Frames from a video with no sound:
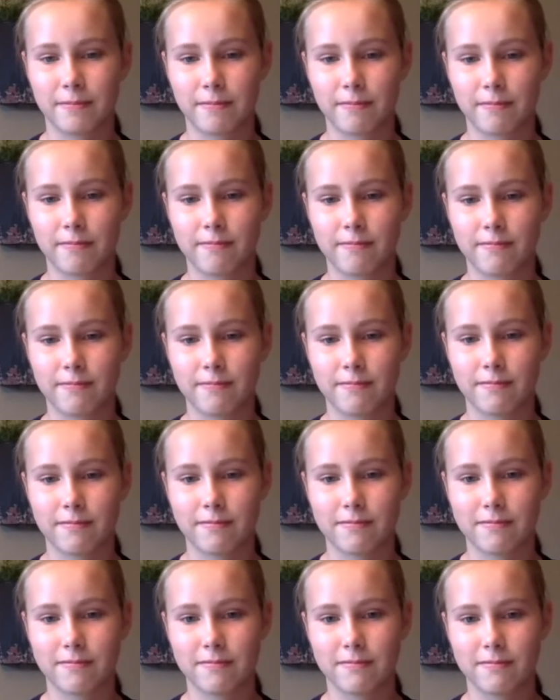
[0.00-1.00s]

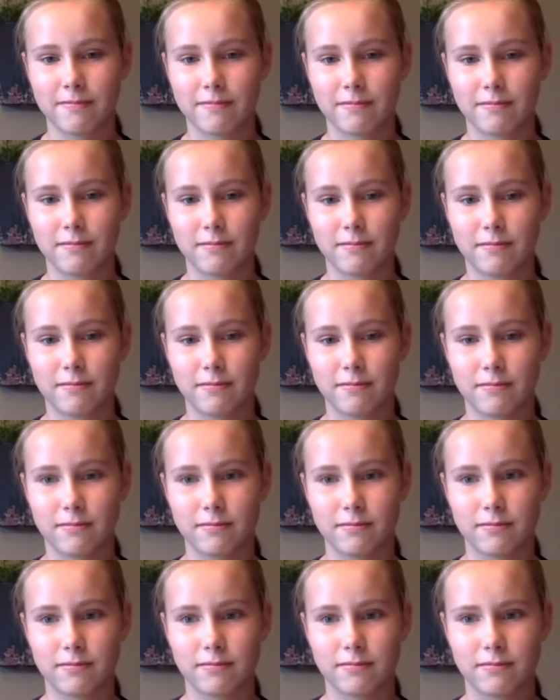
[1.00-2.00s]

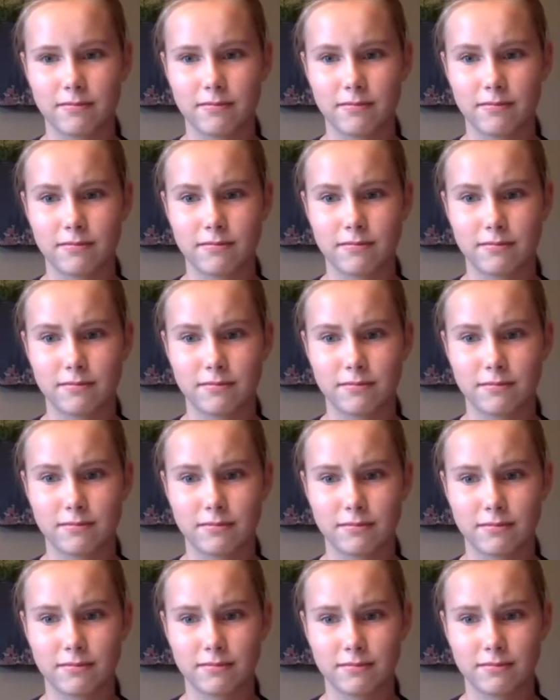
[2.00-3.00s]

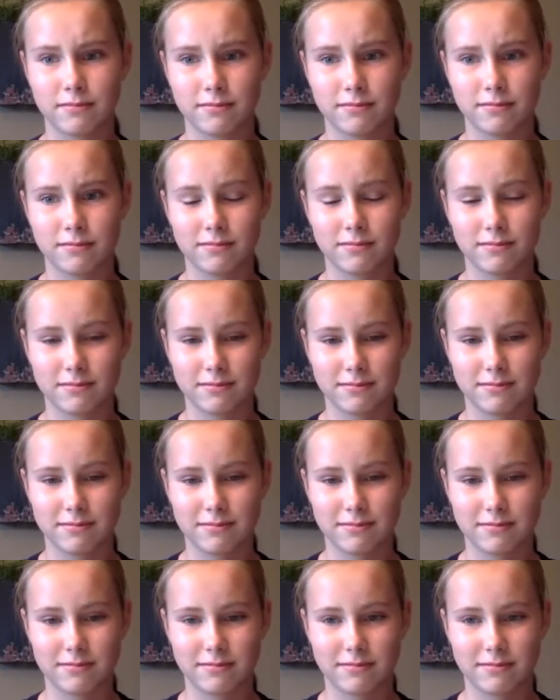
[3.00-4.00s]

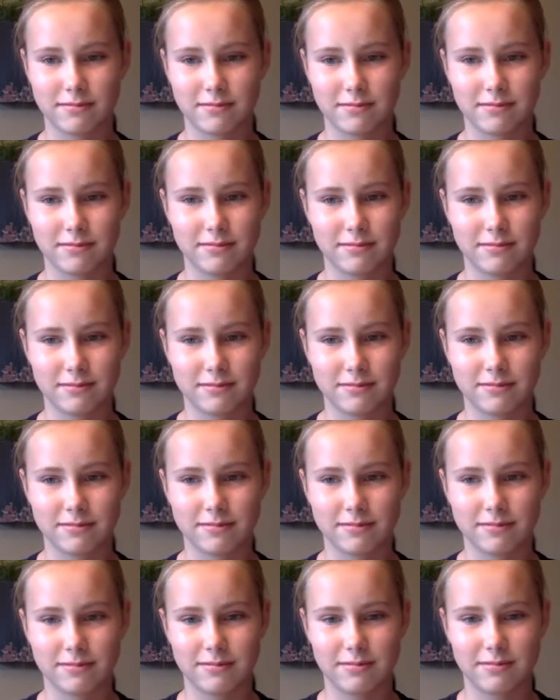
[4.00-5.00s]

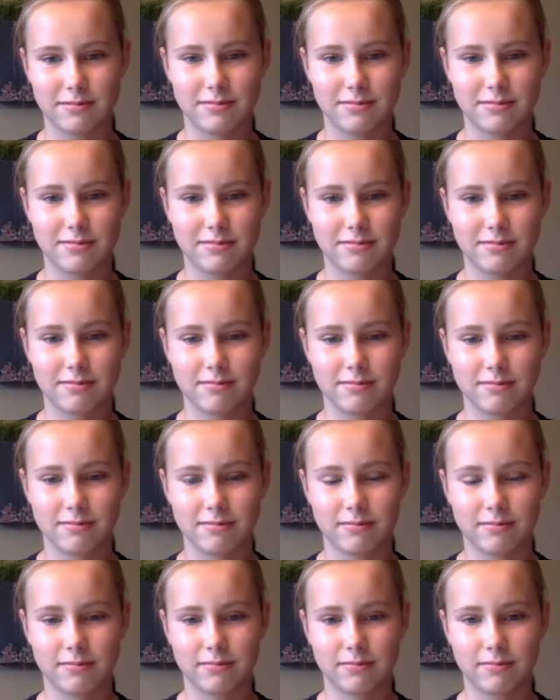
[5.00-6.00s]

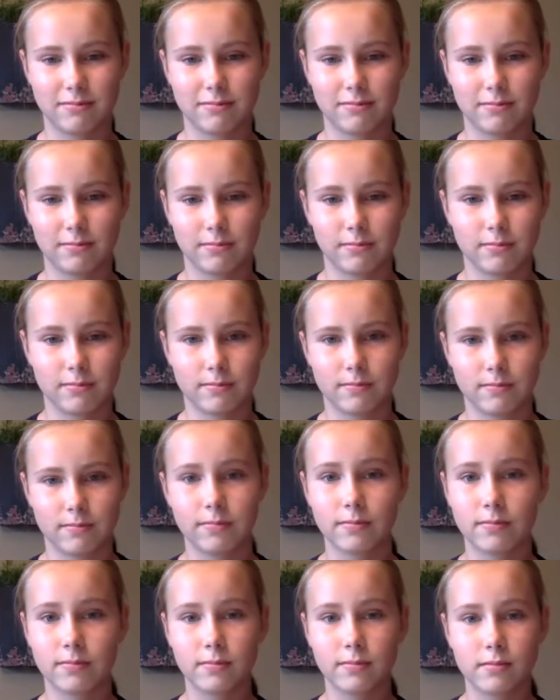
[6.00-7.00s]

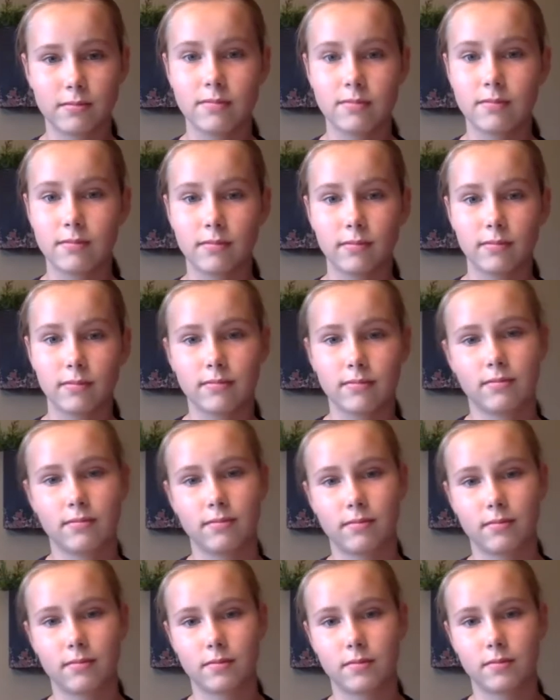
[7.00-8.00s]

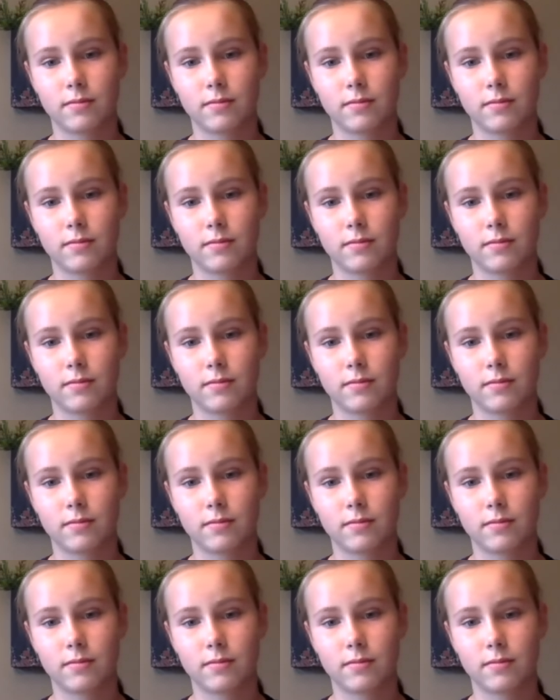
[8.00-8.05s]
No words are spoken by the person on screen.